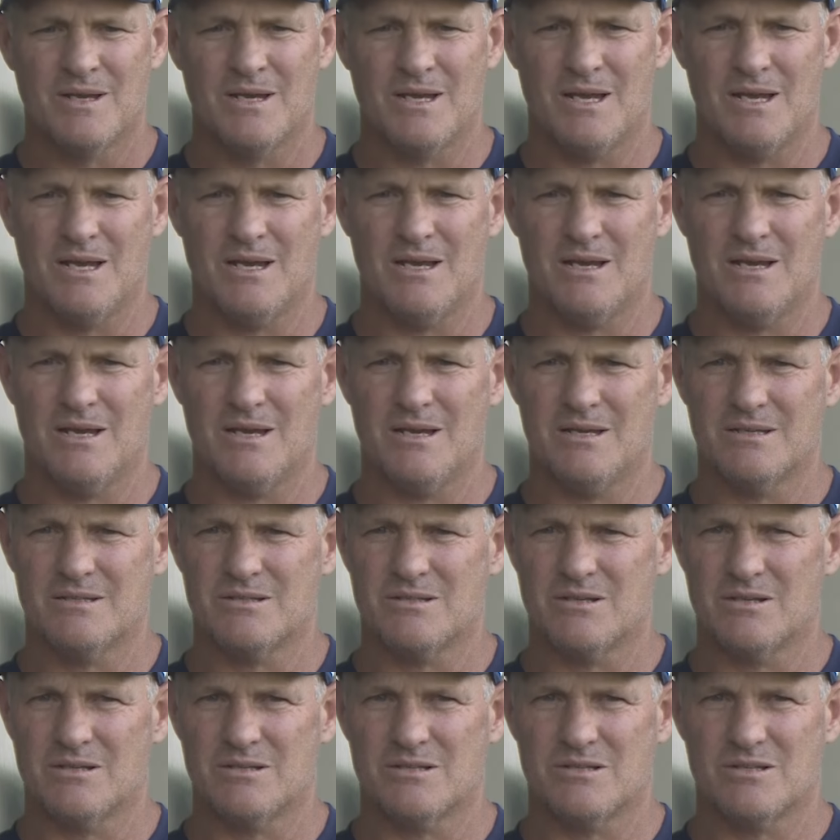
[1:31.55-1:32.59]
Uh,
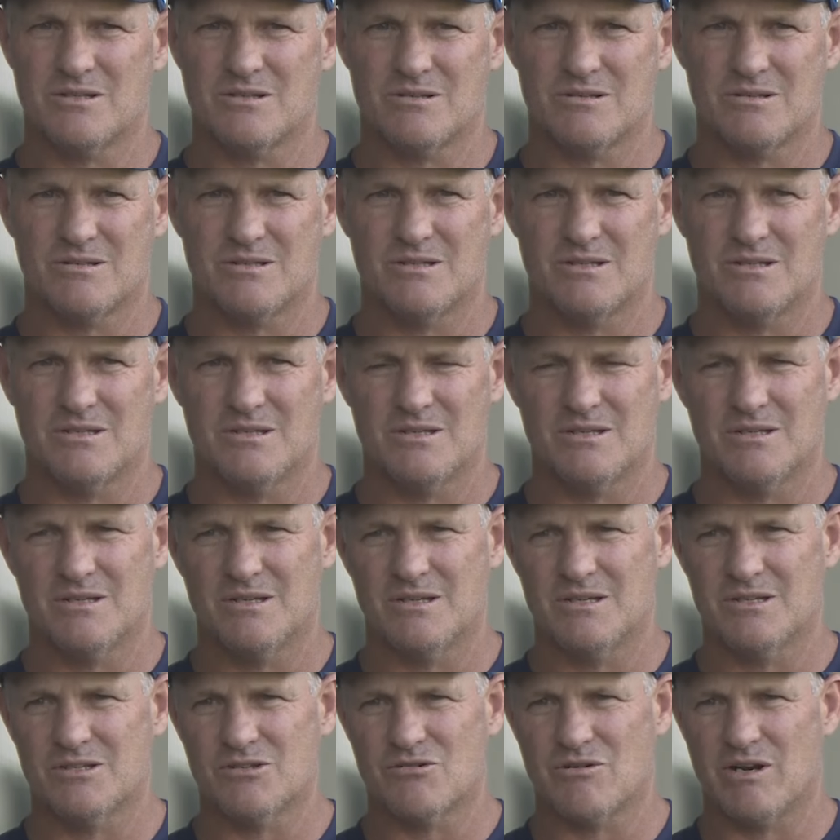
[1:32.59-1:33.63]
so it's,
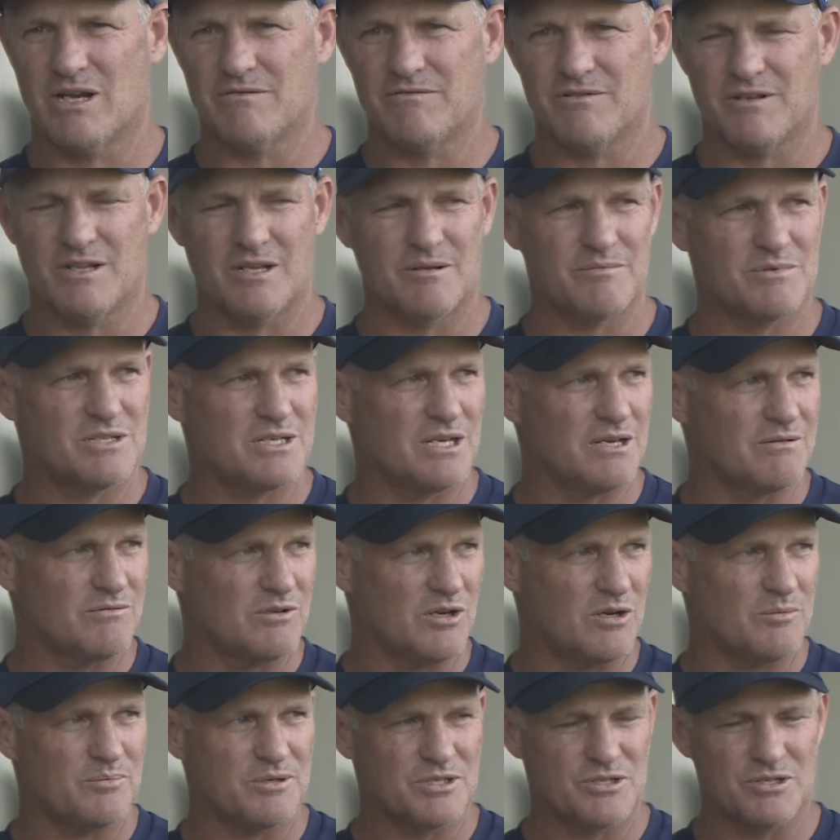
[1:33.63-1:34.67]
it's great for them to have the
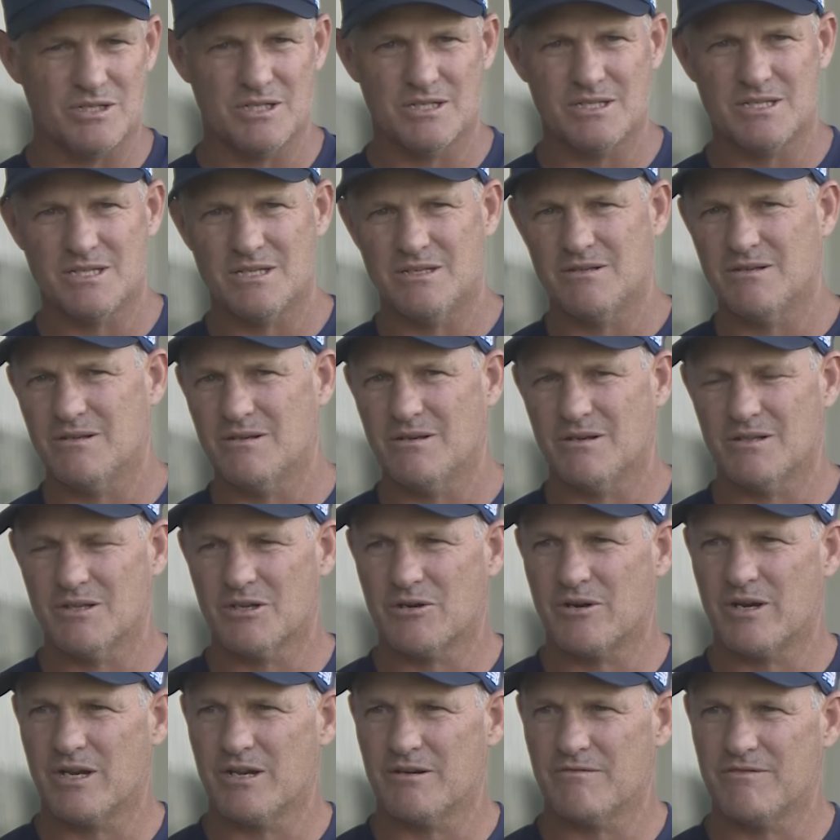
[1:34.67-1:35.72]
opportunity on the
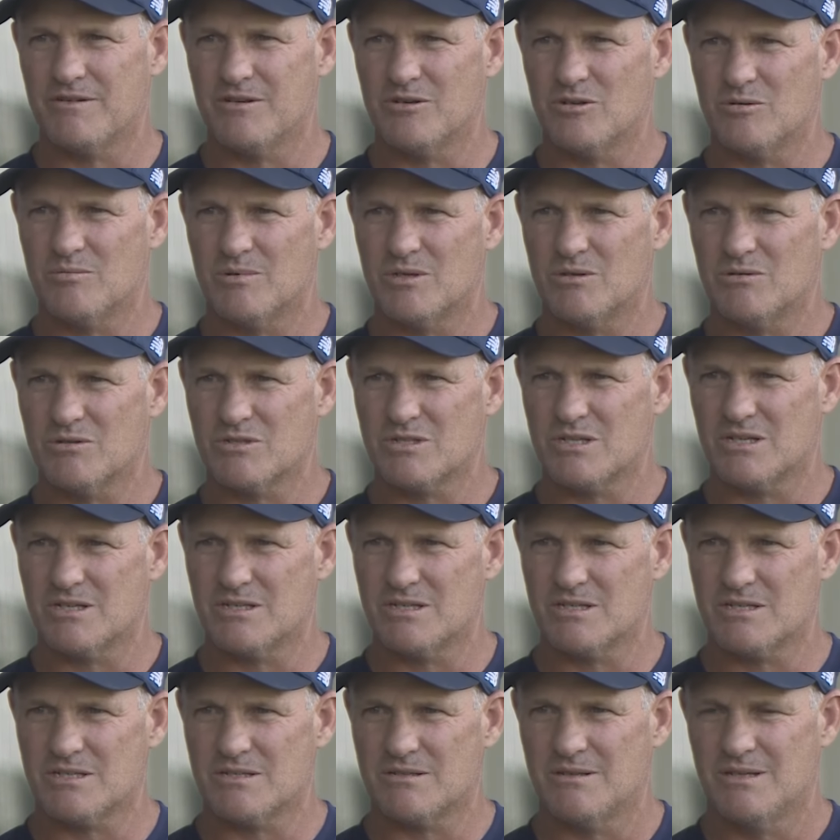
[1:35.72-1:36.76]
cricket field, but also
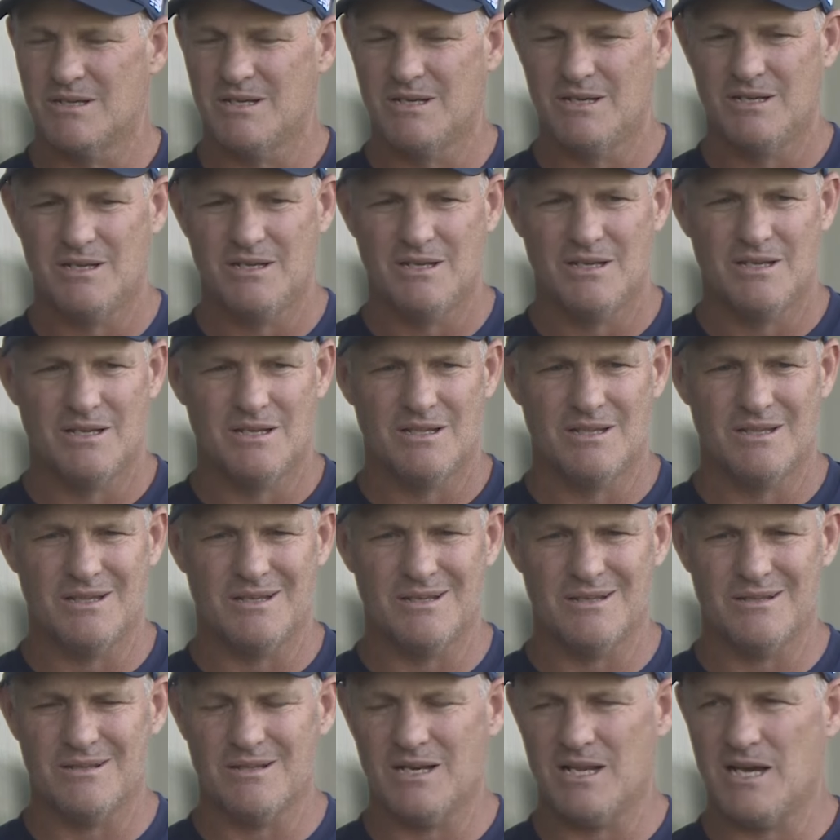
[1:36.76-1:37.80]
just
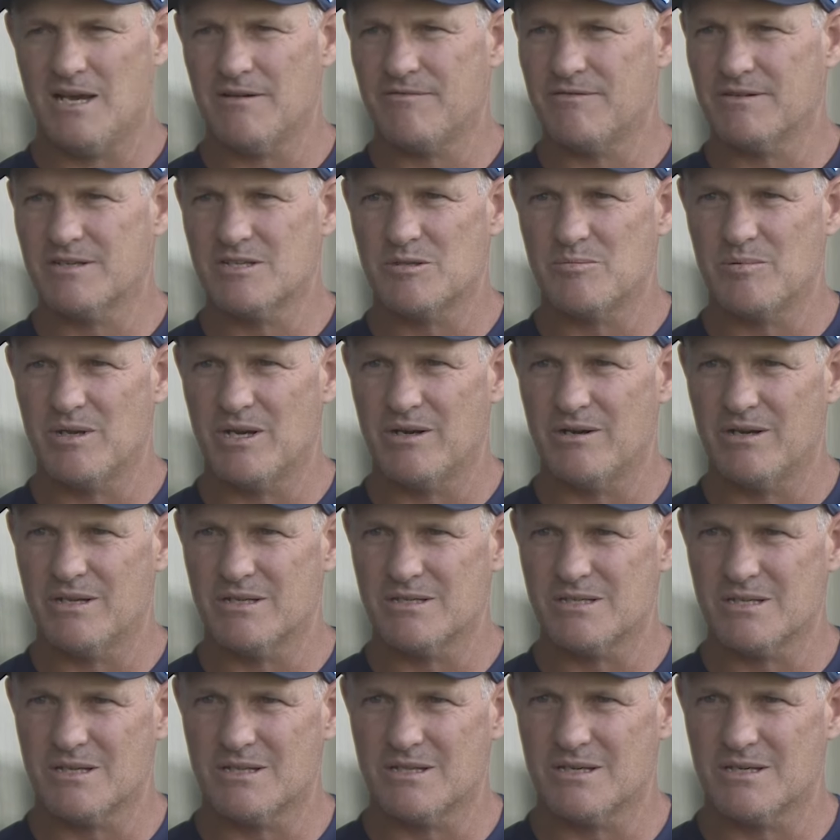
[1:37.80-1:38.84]
the, the life
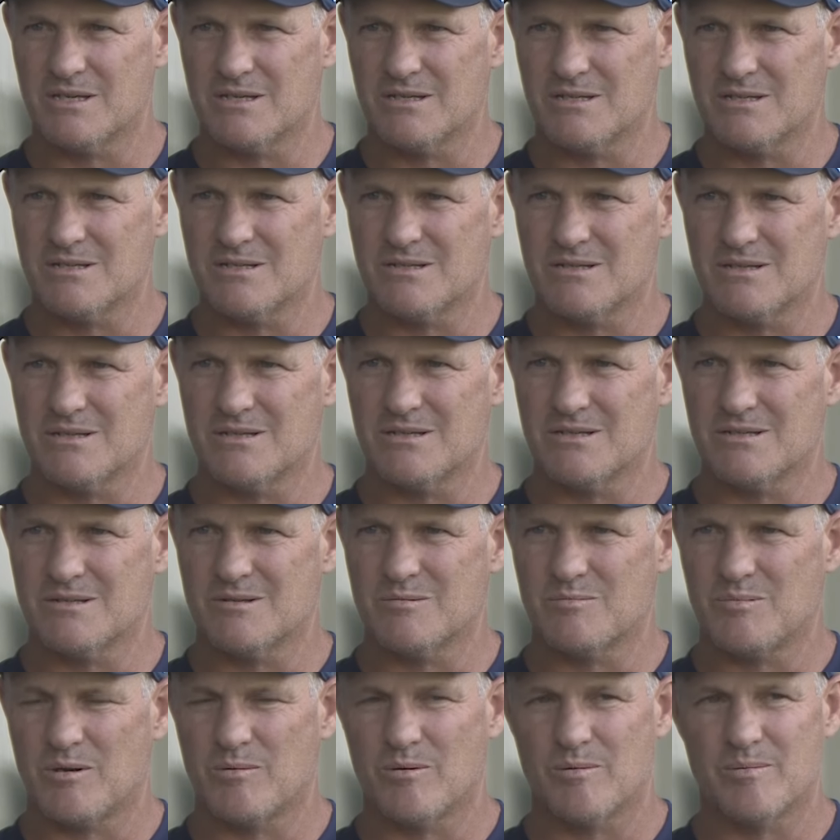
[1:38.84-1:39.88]
experience, I think, is, is
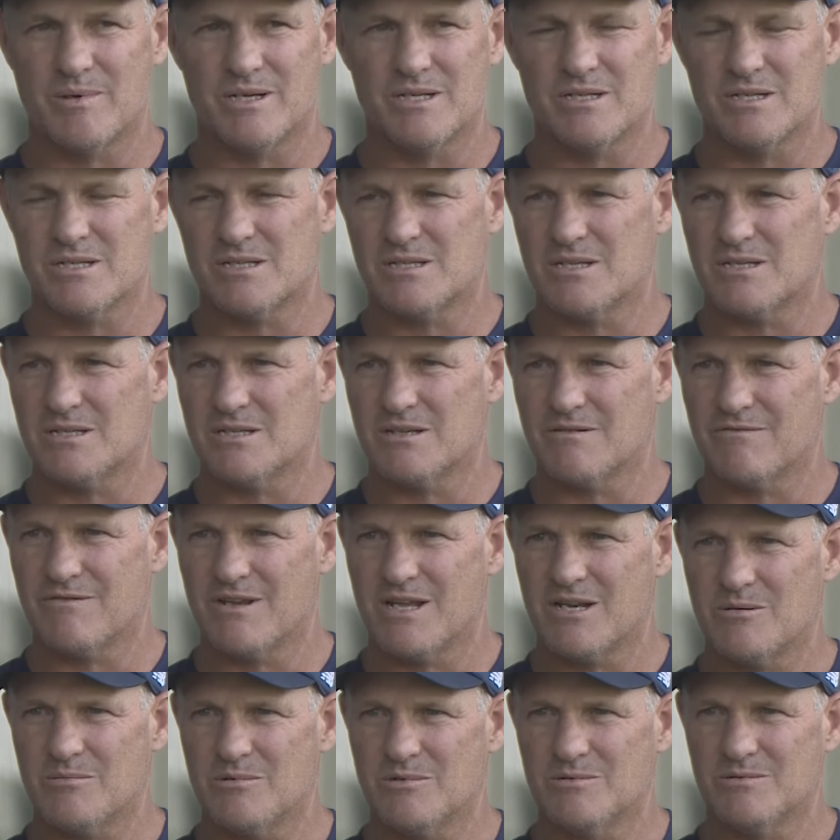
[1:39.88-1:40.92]
probably just as
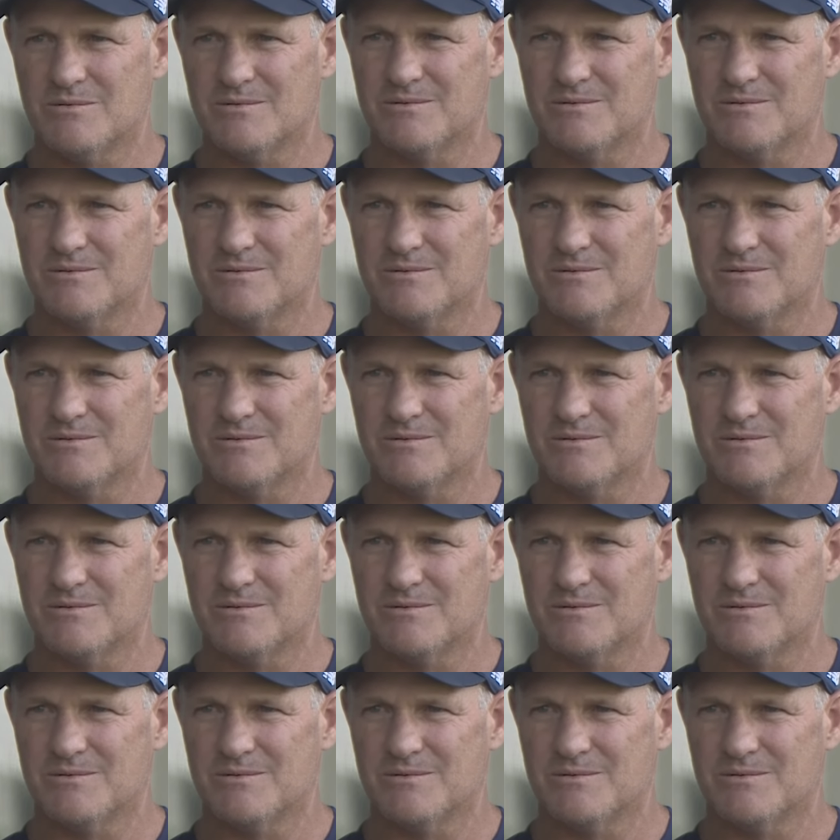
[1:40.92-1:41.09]
invaluable.